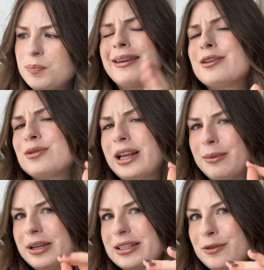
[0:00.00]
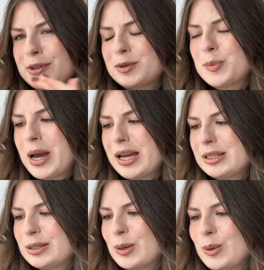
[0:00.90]
and I do like myself some spice,
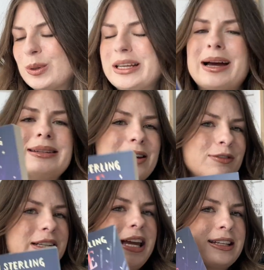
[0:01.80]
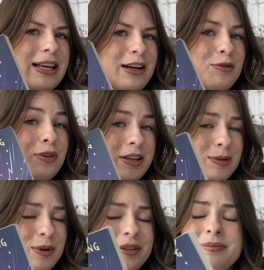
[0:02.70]
so yeah, definitely excited for this one.